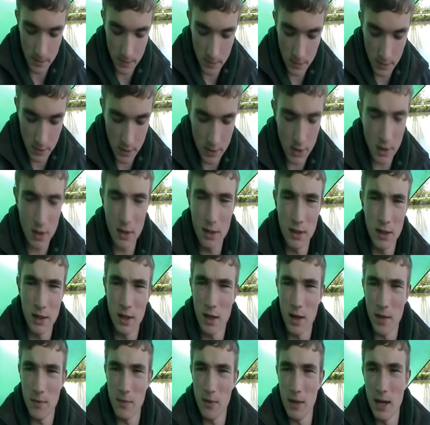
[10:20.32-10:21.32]
tiny
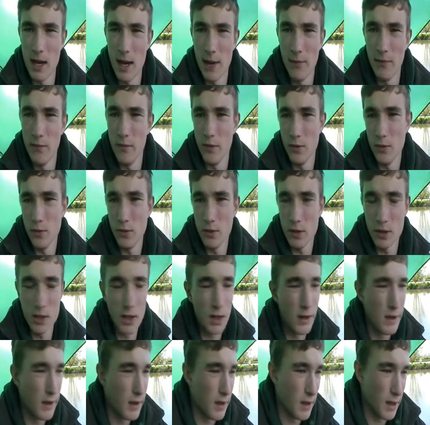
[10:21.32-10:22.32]
couple of handfuls,
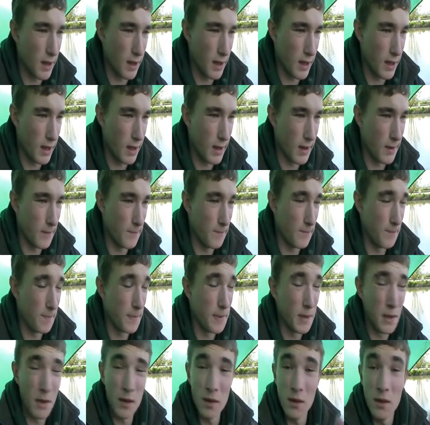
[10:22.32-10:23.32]

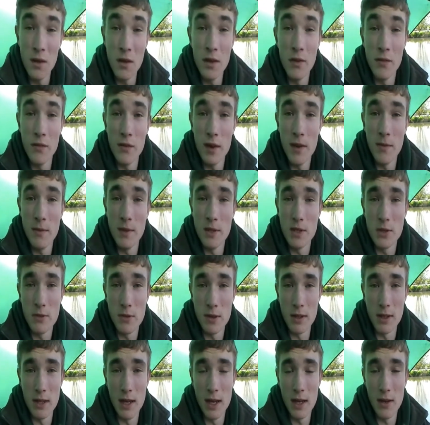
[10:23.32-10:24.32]
flaming
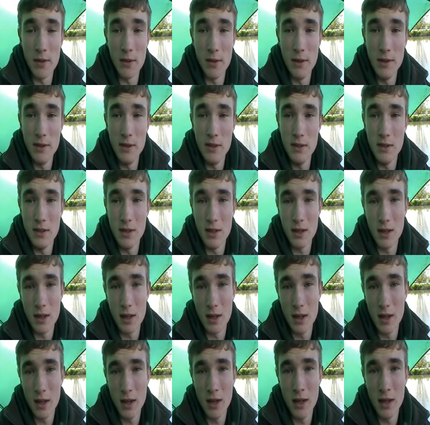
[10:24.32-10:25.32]
squid liquid,
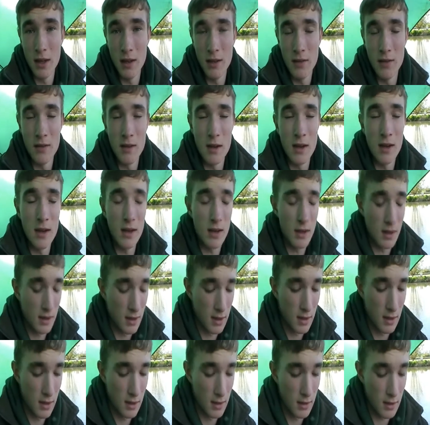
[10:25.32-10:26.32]
and then
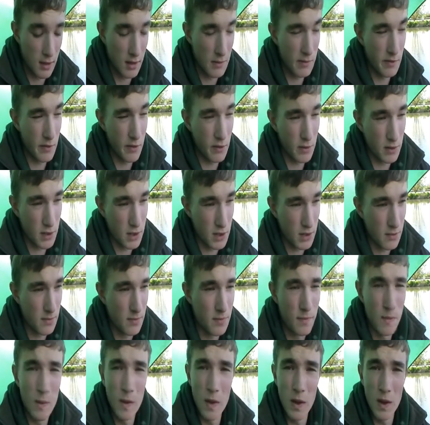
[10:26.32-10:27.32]
we've got
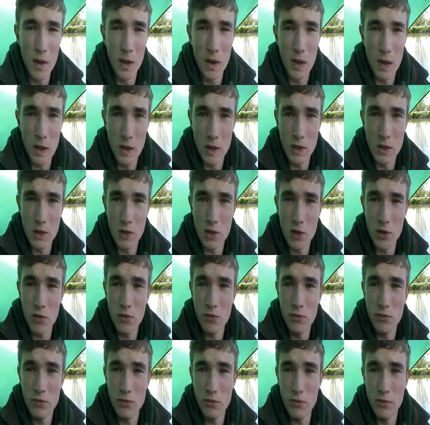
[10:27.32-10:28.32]
some
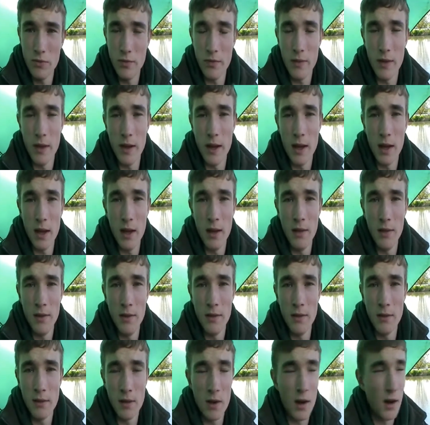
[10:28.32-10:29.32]
salt
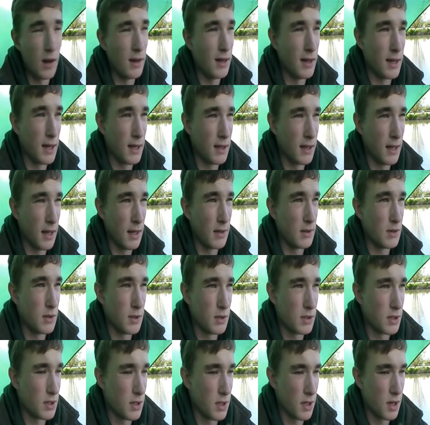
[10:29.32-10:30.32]
and garlic in there.
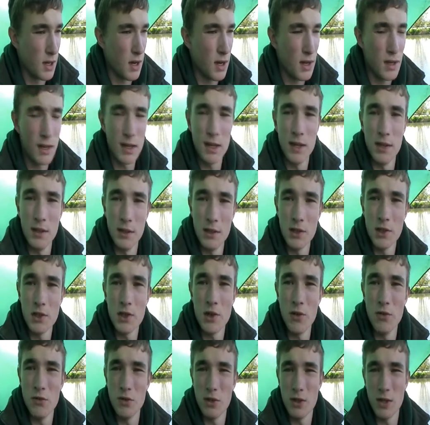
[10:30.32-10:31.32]
Just the garlic and the
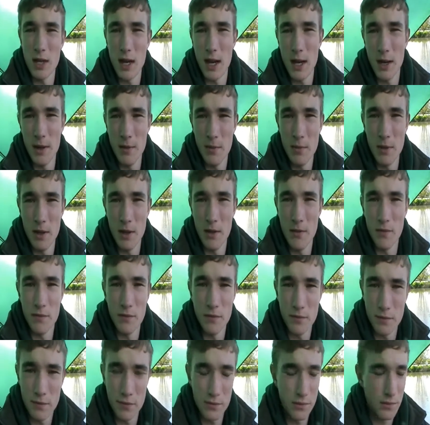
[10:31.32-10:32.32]
salt just to add a bit
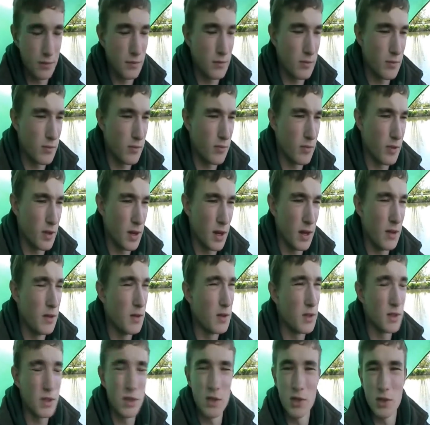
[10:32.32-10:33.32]
of, you know,
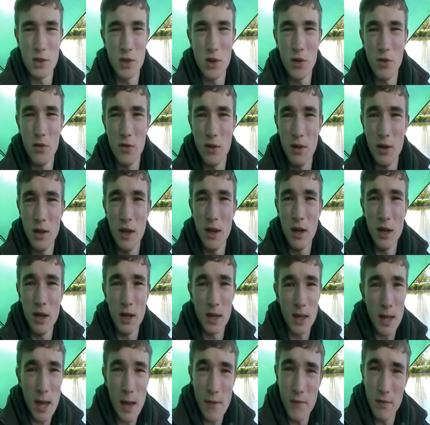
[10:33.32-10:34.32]
the salt.
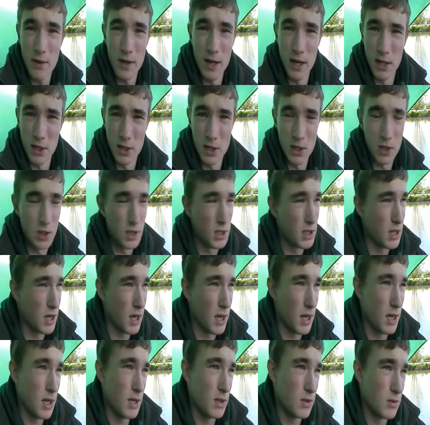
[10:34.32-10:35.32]
Kevin Nash has
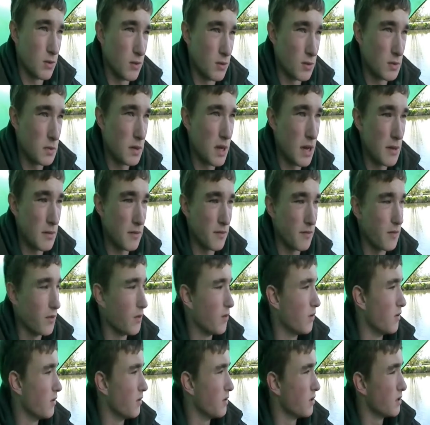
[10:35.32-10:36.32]
talked about it
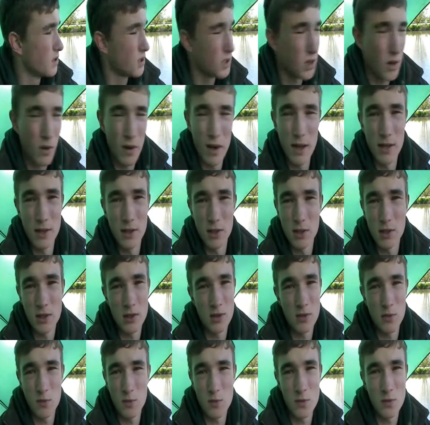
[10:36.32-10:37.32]
before. The salt has
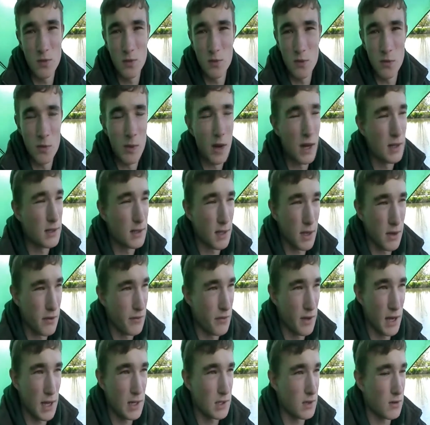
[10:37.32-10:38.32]
dramatic
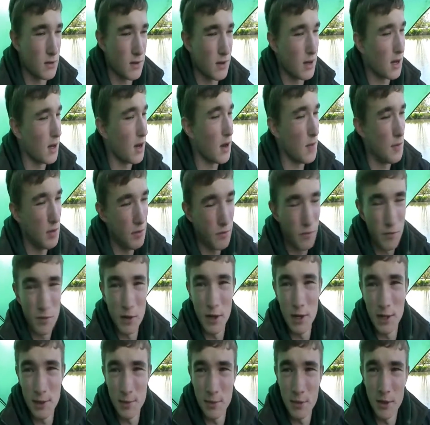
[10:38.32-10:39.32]
effects on carpet,
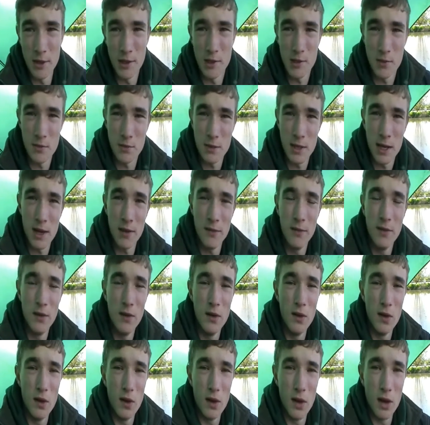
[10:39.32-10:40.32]
really brings them down.
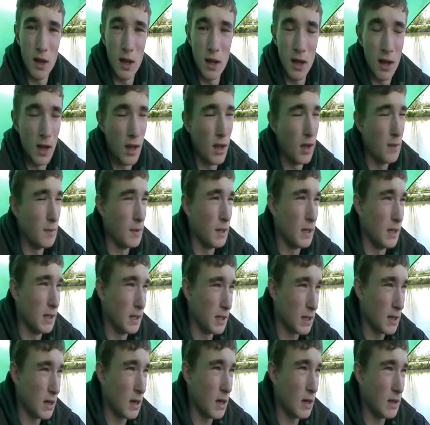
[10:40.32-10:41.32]
And
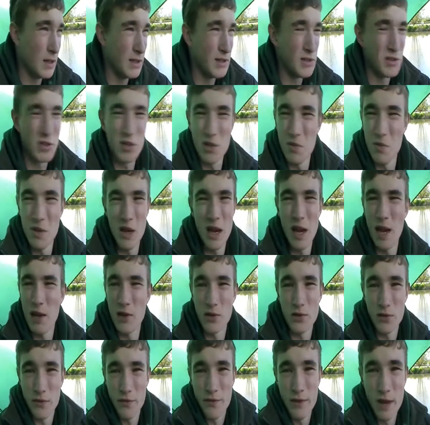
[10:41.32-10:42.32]
the garlic, just a bit
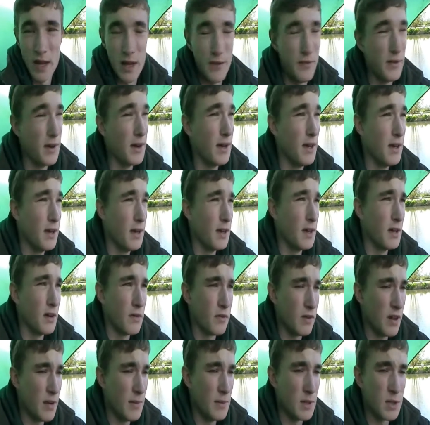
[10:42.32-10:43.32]
extra flavour.
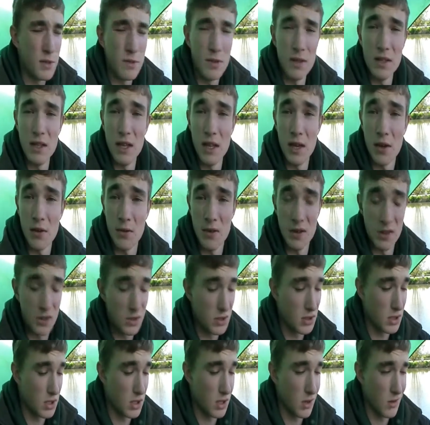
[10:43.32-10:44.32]
Flaming squid liquid,
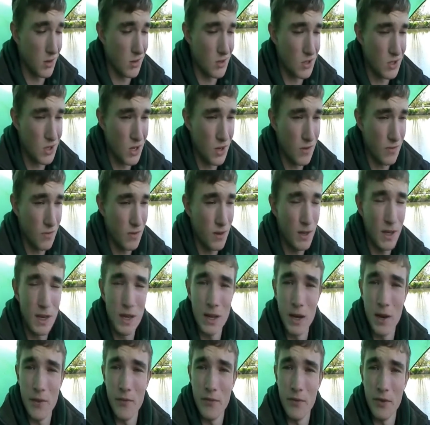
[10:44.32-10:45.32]
just so you've got stuff
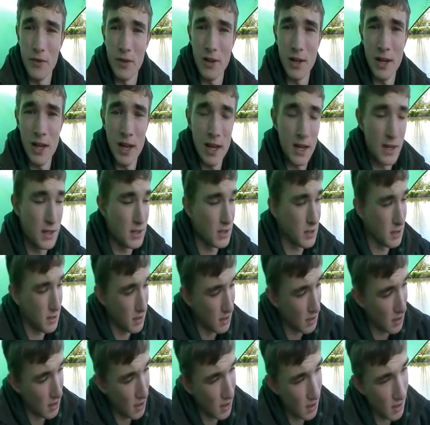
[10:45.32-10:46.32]
leaking up through the layers.
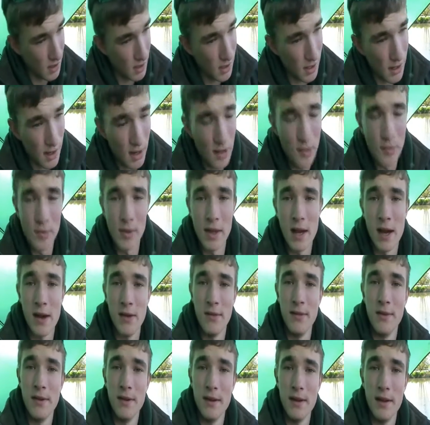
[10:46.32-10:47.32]
They come
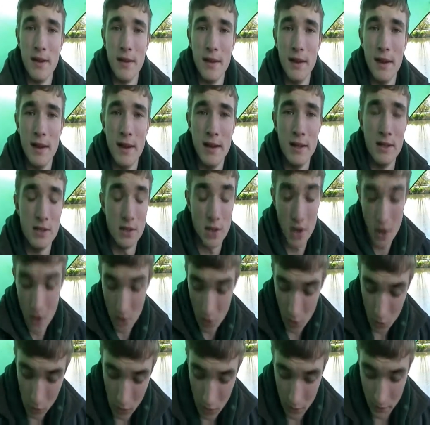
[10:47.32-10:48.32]
down, and there it is.
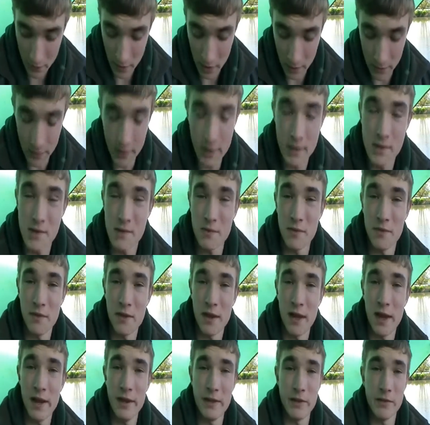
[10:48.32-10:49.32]
All I've done with
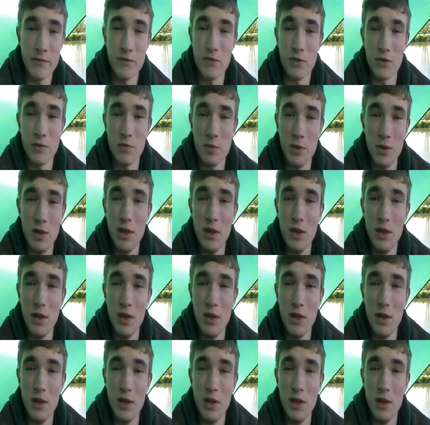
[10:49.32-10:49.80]
that is I've just